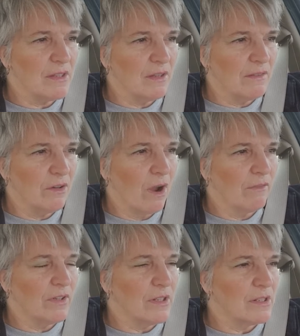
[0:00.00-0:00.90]
that's in there,
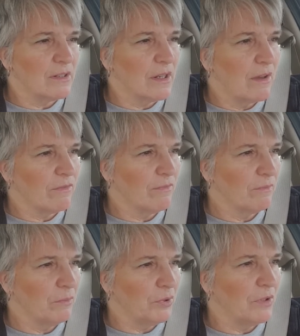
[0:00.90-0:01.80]
obviously. I've
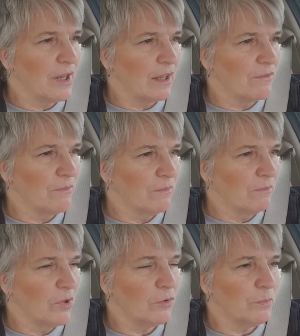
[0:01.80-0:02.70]
pulled it out of
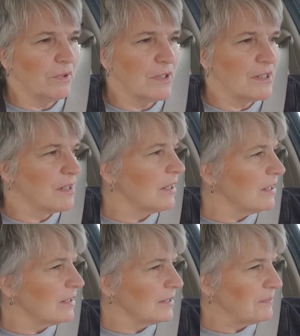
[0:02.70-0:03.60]
multiple
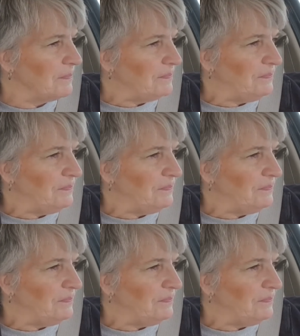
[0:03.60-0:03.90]
estates.